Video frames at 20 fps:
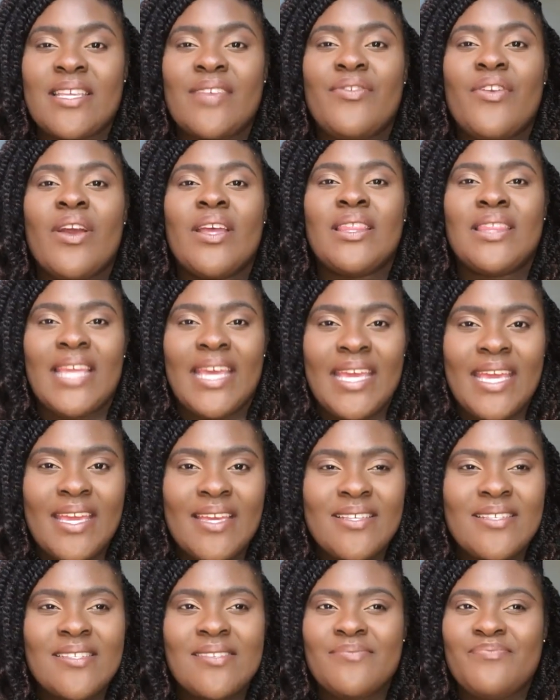If you're in
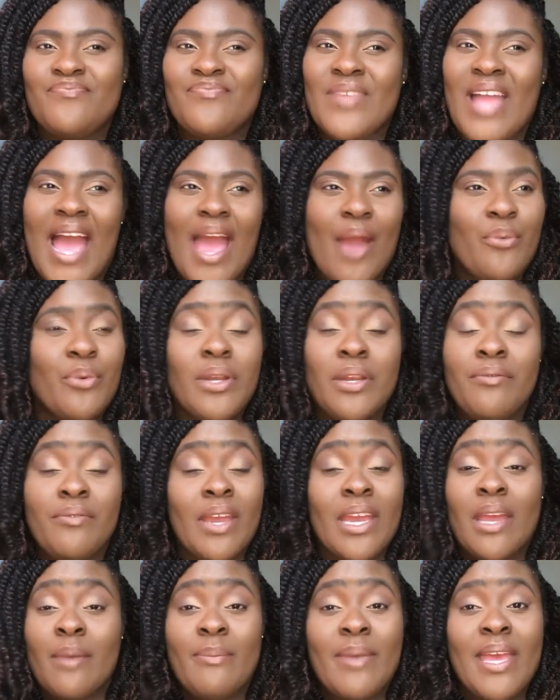Lagos, I wouldn't
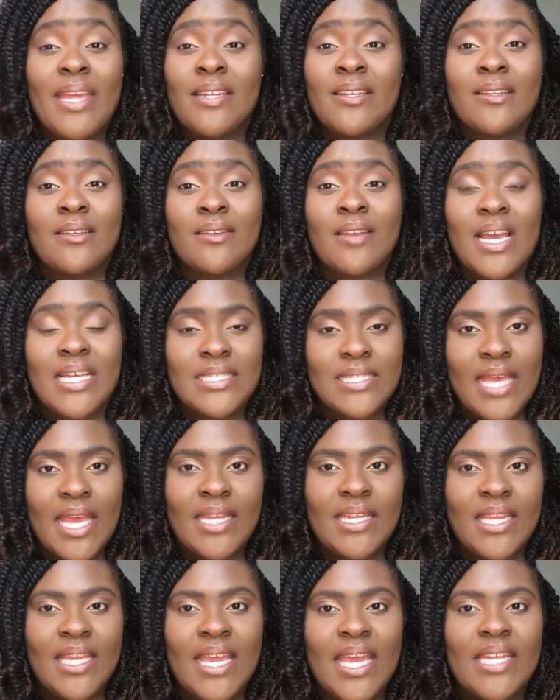recommend
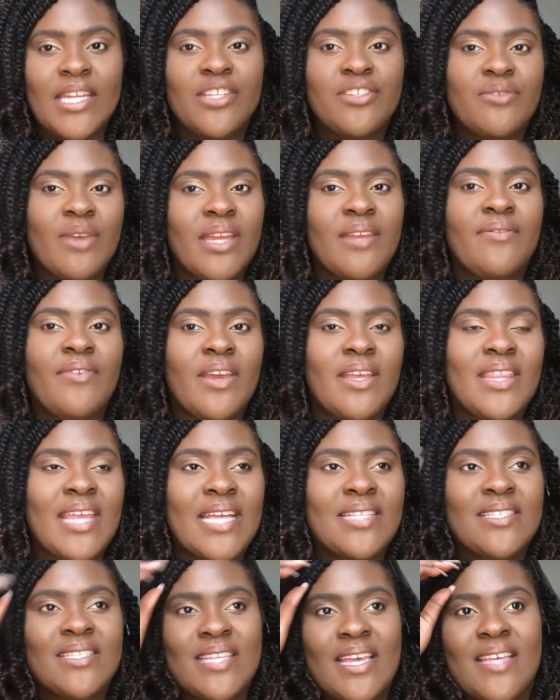attending any trade fair
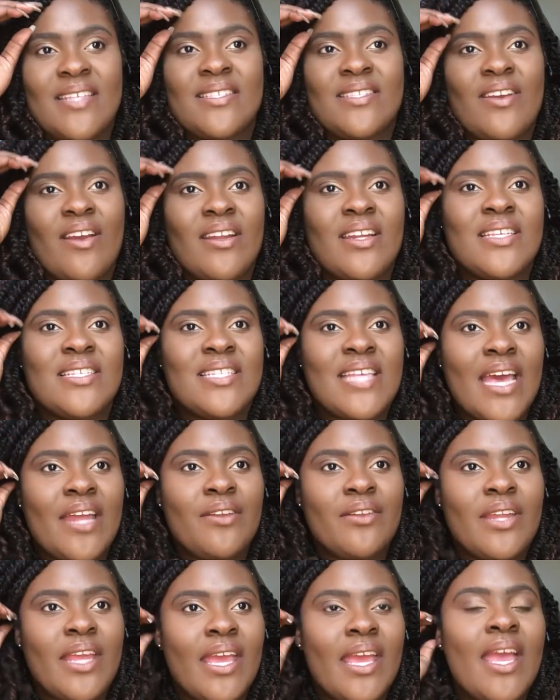that says they're on a
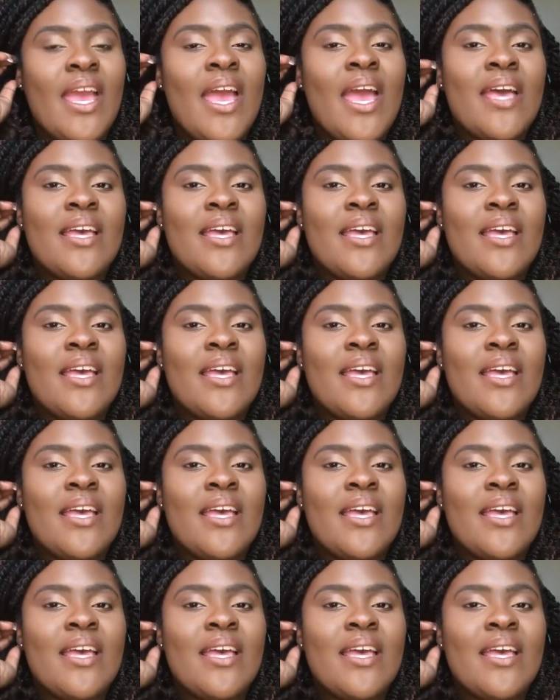Saturday.